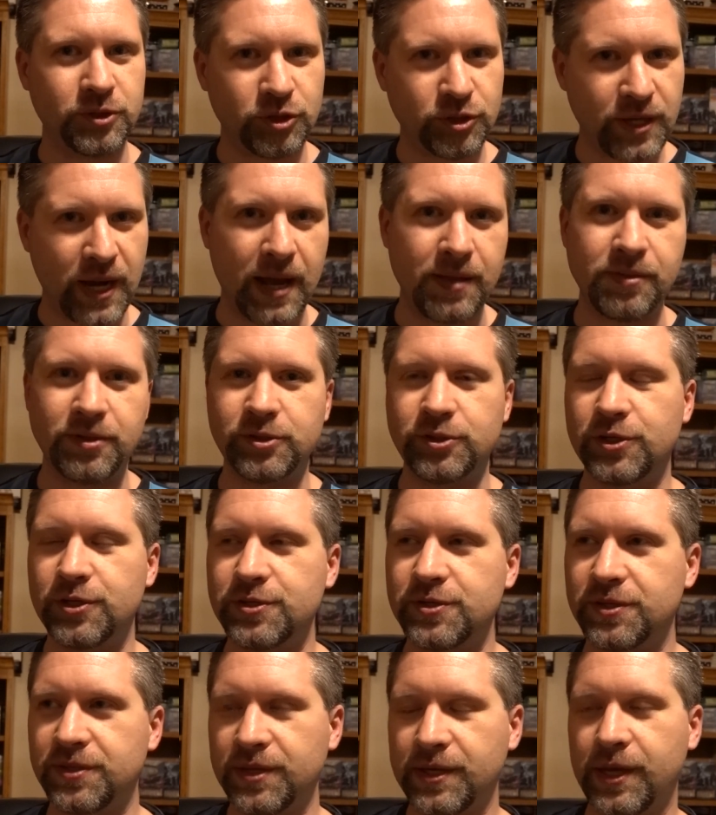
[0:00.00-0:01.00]
your
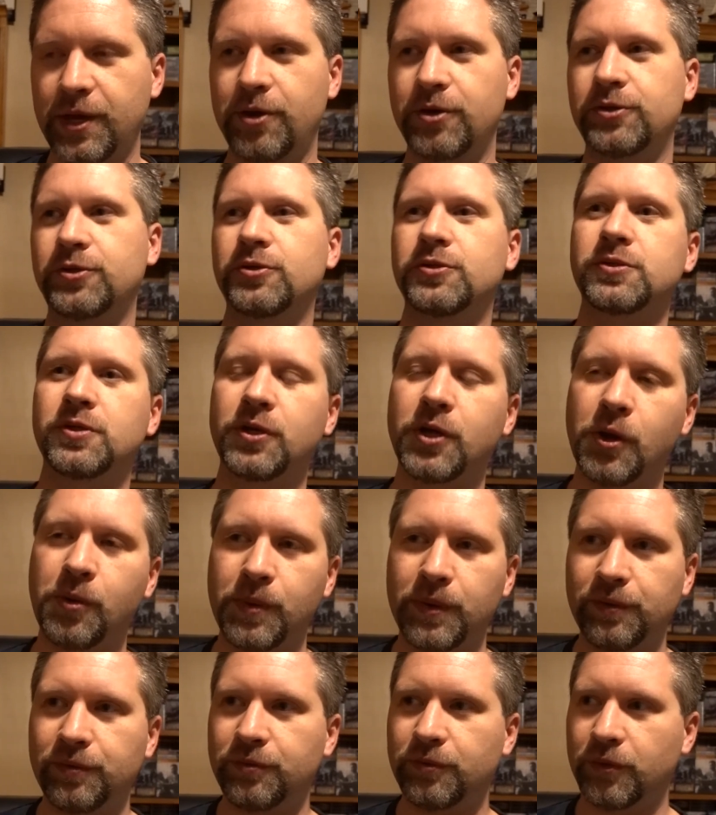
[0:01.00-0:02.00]
challenges that the characters are
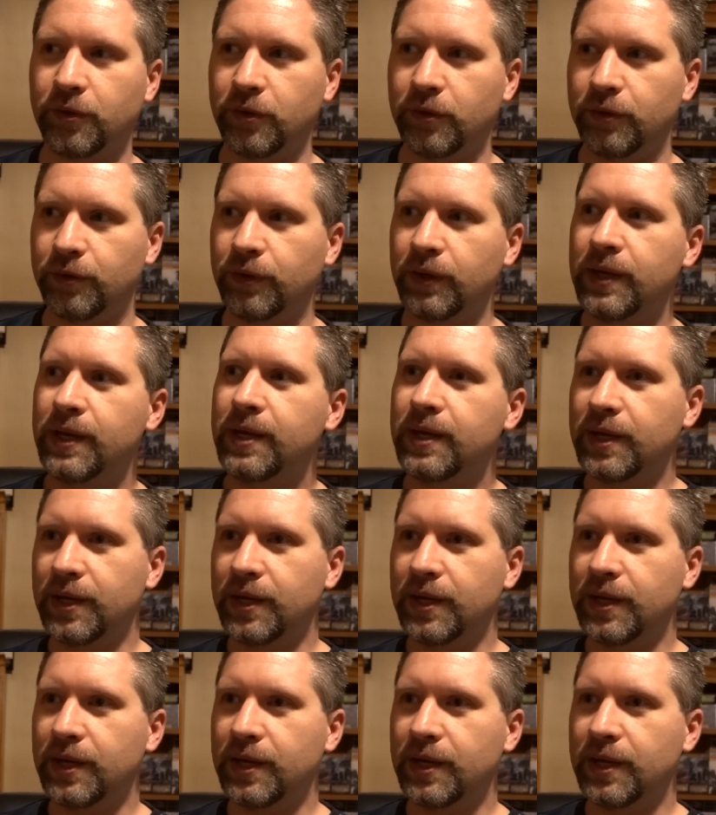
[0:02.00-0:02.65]
going through,